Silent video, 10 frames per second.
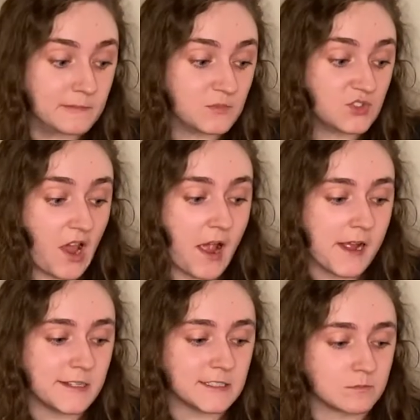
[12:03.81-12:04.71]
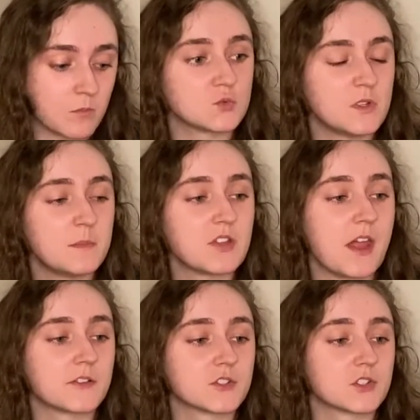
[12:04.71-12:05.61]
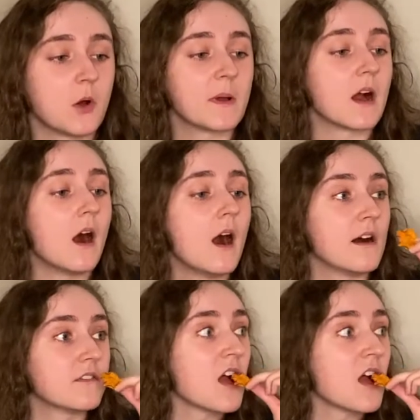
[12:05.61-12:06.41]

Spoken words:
Dang, sweet potatoes are going off.